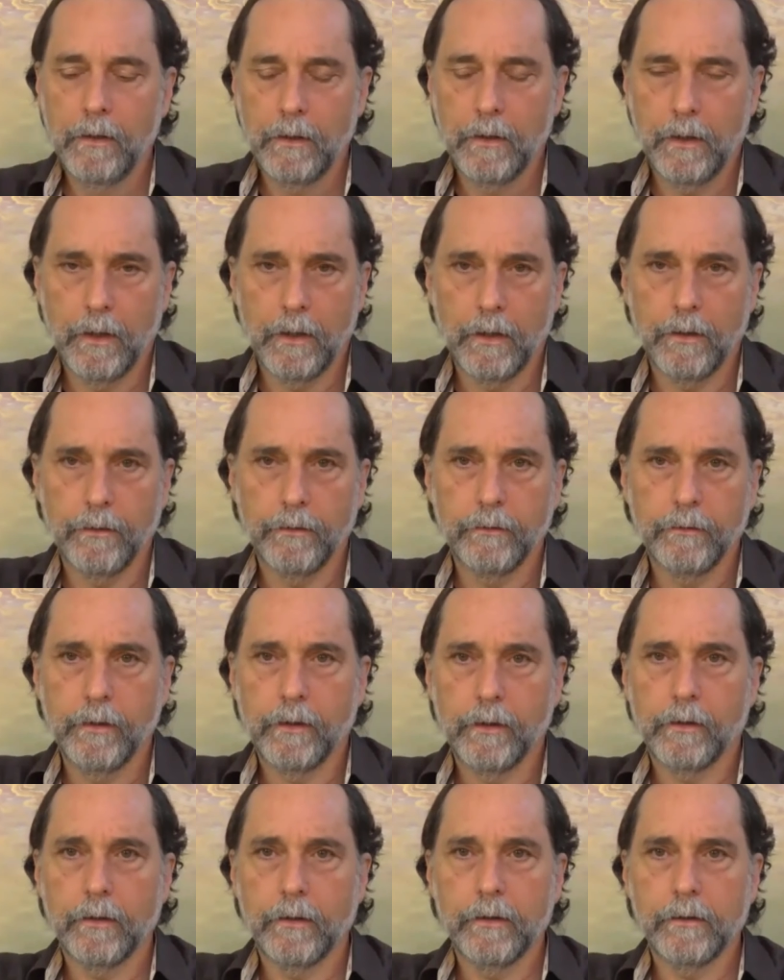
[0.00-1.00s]

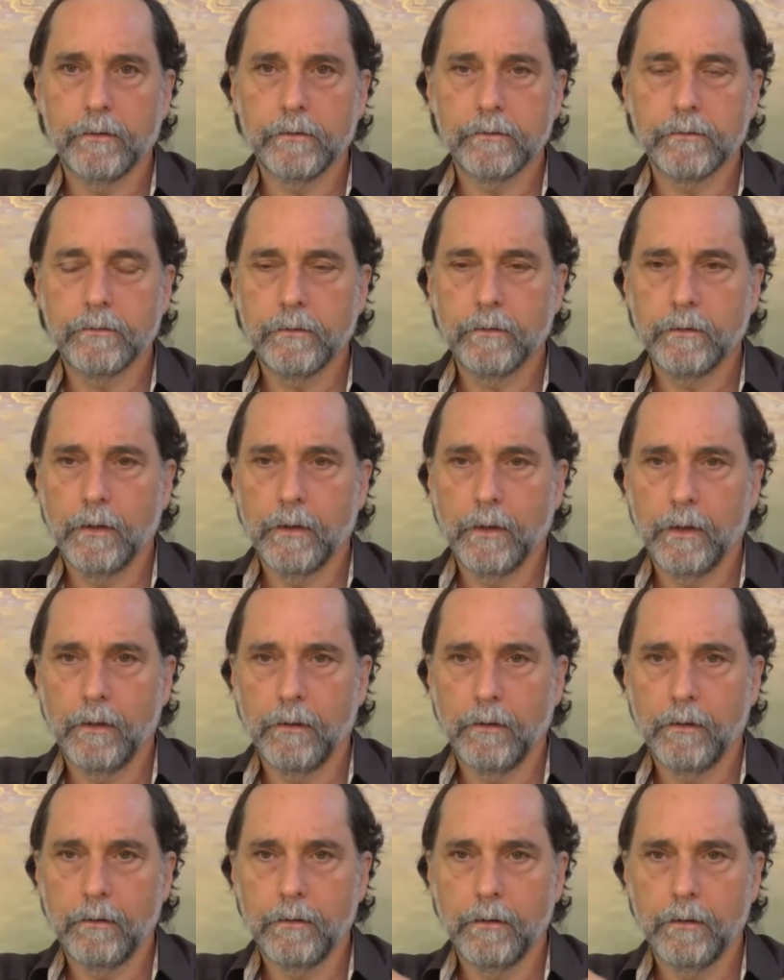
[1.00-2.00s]
there is
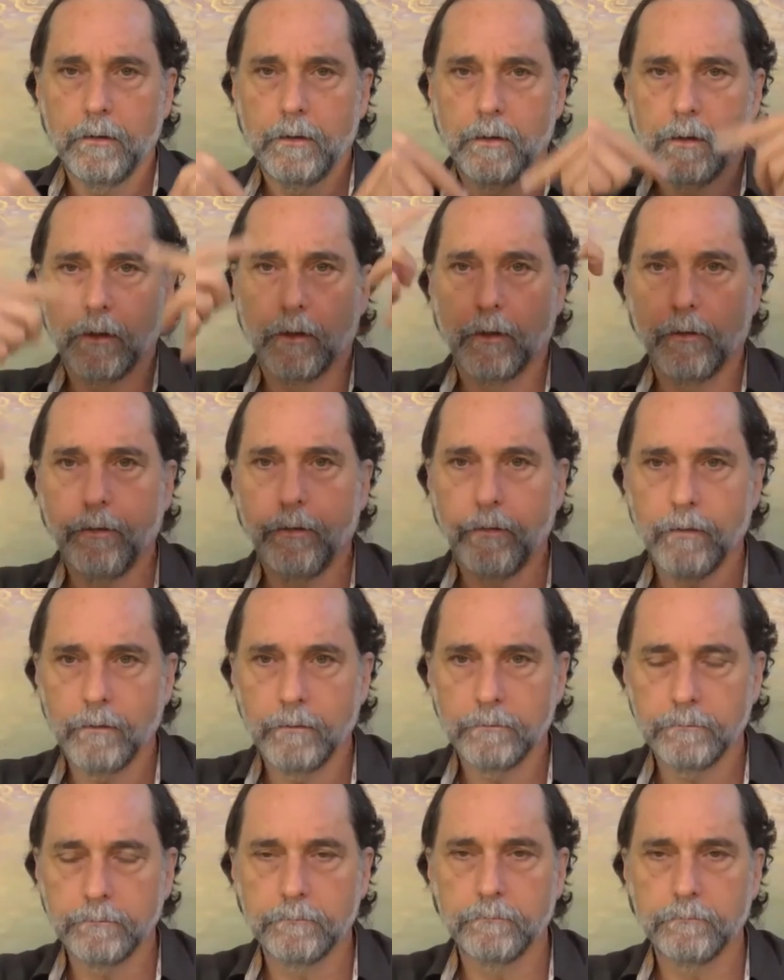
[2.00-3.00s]
earth
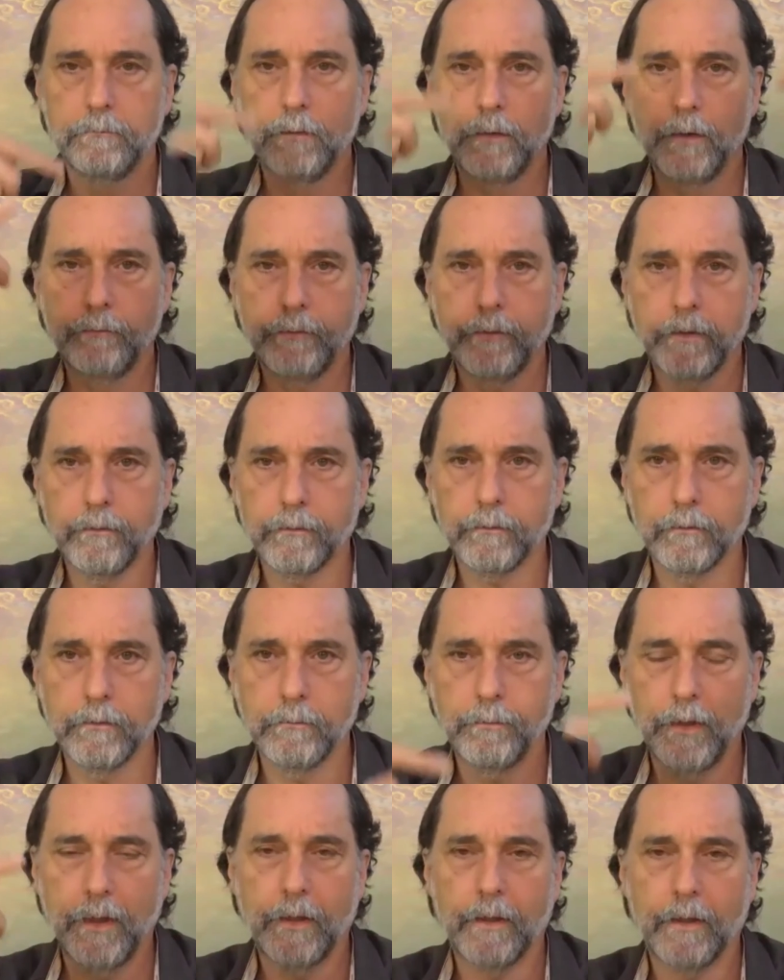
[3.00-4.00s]
moving through the
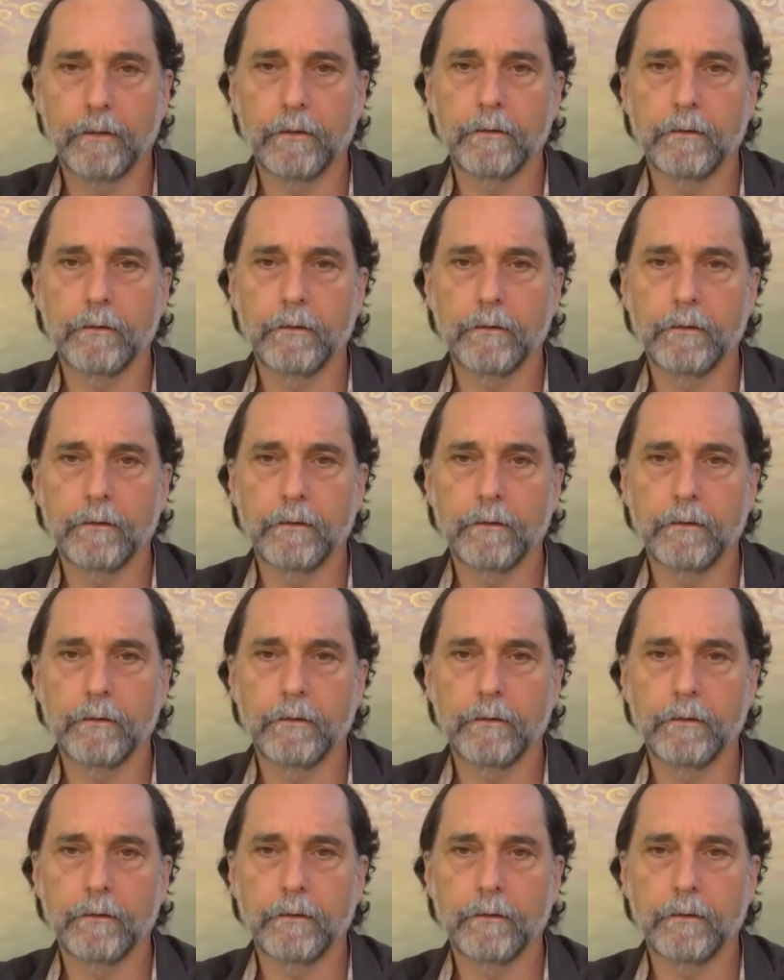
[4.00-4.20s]
plant,